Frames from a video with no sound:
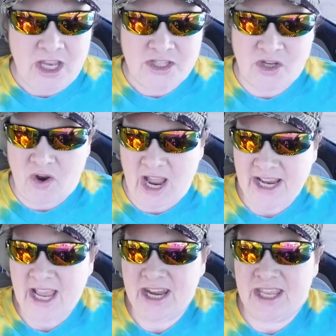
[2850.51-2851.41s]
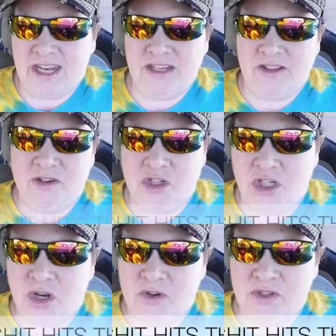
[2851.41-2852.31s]
So I kind of get into those
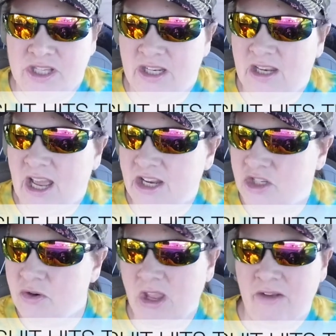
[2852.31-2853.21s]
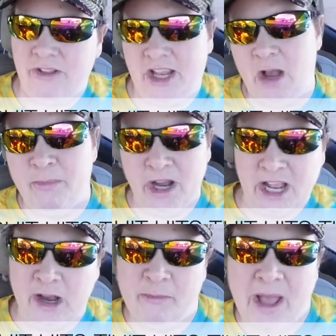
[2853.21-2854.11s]
shows and I do have like a bug
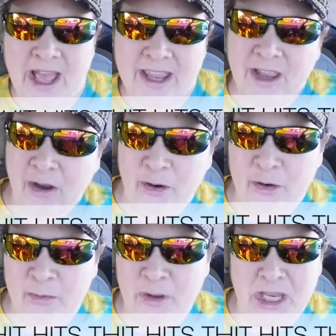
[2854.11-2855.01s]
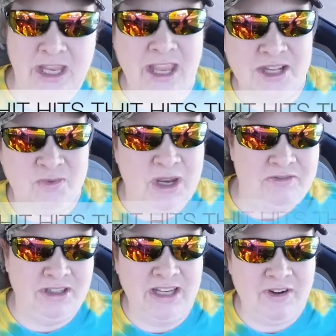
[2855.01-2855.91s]
out bag at home, like in case we
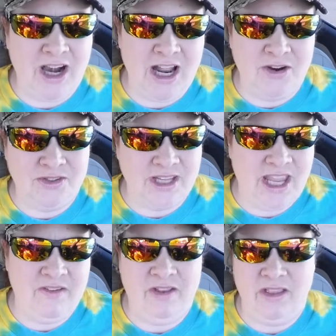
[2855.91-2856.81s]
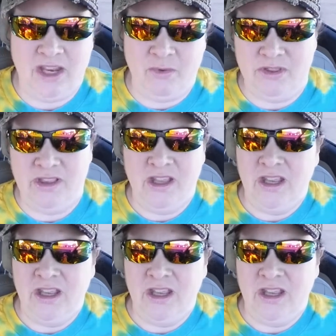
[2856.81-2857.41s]
have to leave our house, I have it like with,